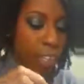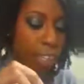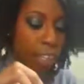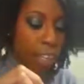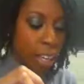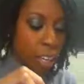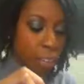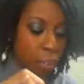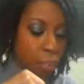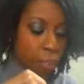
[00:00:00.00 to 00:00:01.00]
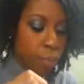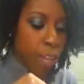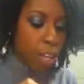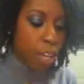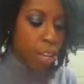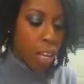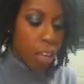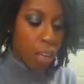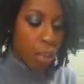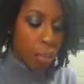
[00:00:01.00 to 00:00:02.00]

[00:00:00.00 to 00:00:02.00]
really like it a lot. It